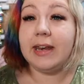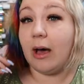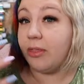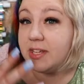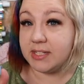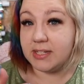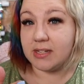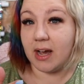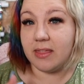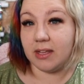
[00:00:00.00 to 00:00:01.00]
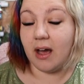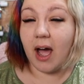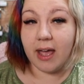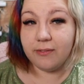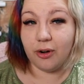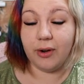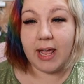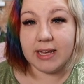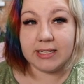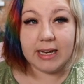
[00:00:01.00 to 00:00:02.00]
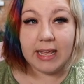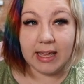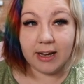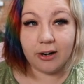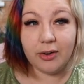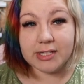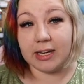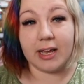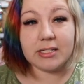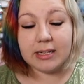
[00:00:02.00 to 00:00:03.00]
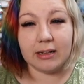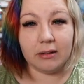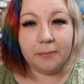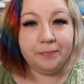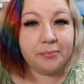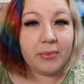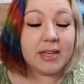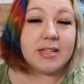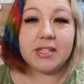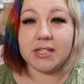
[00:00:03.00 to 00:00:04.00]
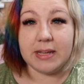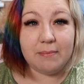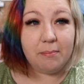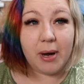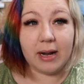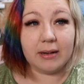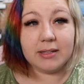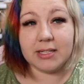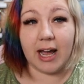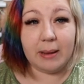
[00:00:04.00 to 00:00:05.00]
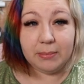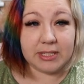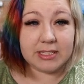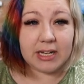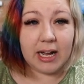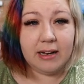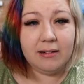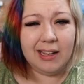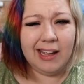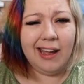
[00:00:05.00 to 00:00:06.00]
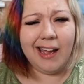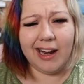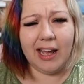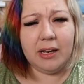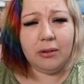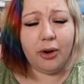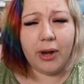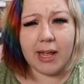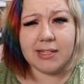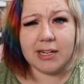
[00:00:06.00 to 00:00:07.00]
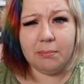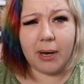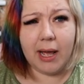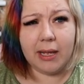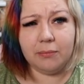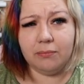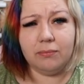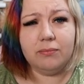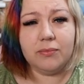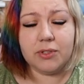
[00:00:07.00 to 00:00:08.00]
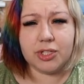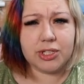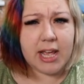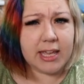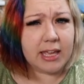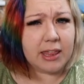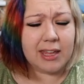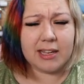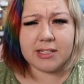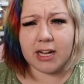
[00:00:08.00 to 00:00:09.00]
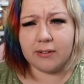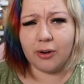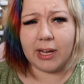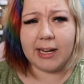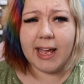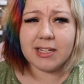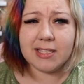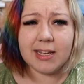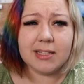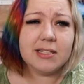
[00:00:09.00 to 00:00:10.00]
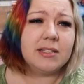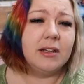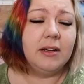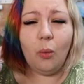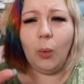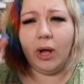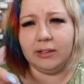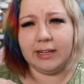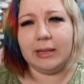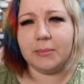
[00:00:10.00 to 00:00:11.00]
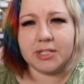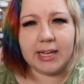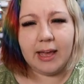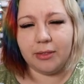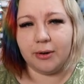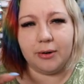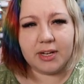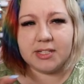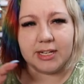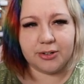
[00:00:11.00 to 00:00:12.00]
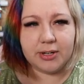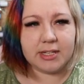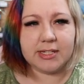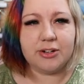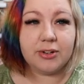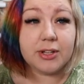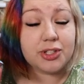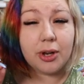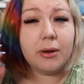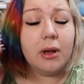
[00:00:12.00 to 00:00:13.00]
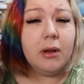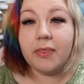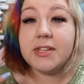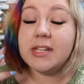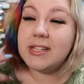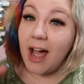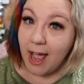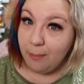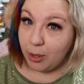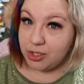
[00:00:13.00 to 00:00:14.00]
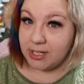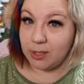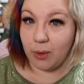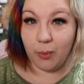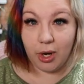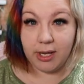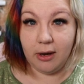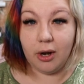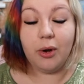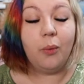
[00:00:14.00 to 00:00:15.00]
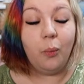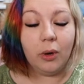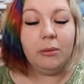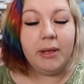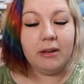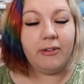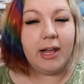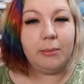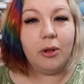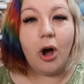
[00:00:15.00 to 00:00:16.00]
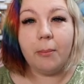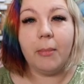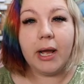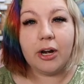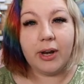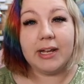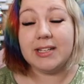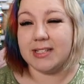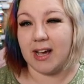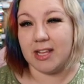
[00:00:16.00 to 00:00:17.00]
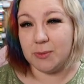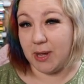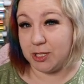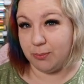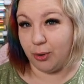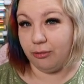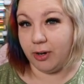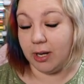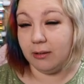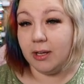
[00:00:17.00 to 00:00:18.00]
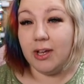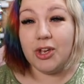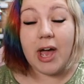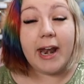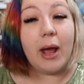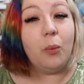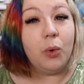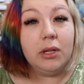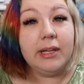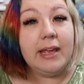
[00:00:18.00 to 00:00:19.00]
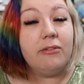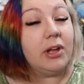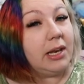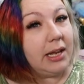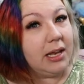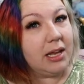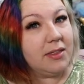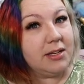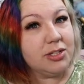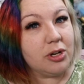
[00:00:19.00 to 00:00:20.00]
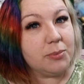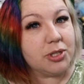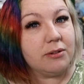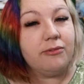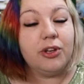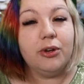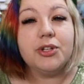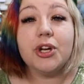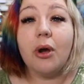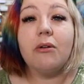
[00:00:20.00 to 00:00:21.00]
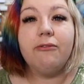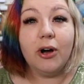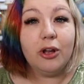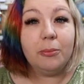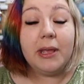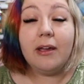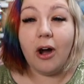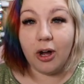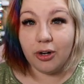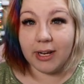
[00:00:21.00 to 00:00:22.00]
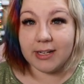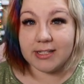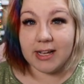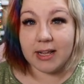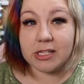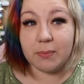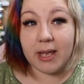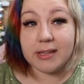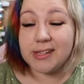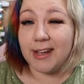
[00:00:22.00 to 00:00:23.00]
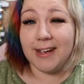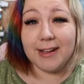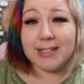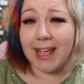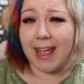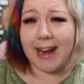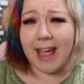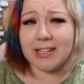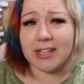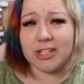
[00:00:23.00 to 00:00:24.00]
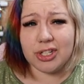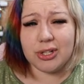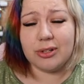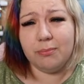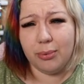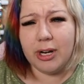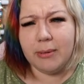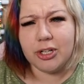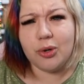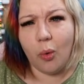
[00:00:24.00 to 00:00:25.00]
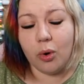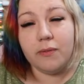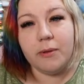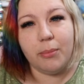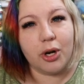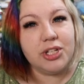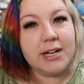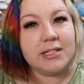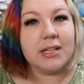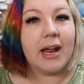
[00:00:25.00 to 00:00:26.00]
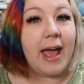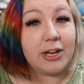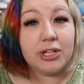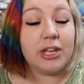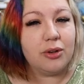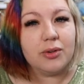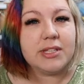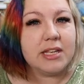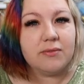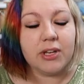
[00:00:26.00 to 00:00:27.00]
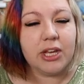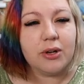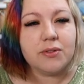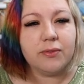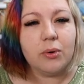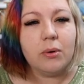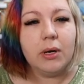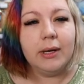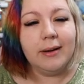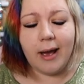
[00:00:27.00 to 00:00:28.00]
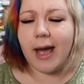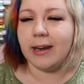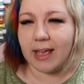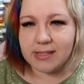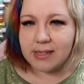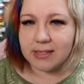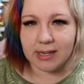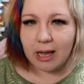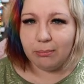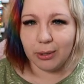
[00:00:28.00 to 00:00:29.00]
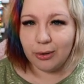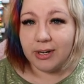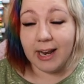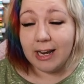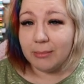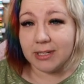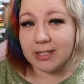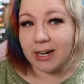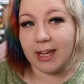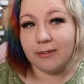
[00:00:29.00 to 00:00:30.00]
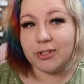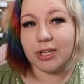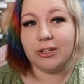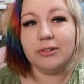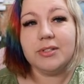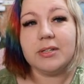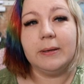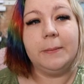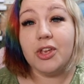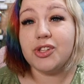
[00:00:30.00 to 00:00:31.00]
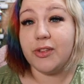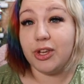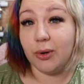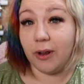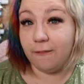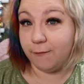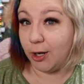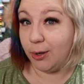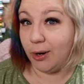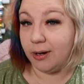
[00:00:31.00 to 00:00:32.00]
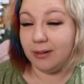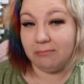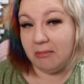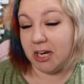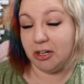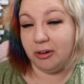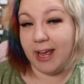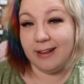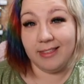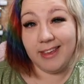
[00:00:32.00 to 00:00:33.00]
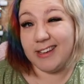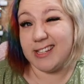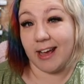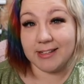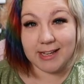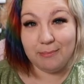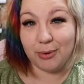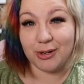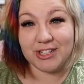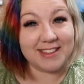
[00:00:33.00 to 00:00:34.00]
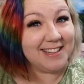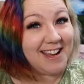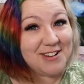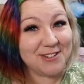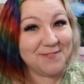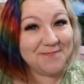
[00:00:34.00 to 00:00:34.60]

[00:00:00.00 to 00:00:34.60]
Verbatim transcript: Now, this design that I've created here is a nice little steampunk type design and I created it by taking things out of Cricut Access, welding them together, etc., etc. So this entire project that we're working on will be available on my Cricut Design Space profile, and I will leave a link in the description for you to go and follow me on Cricut Design Space to gain access to pretty much all of the projects that I actually use these videos for, unless there's an uploaded element that I have to use, so that you can follow on and create the exact same project that I do.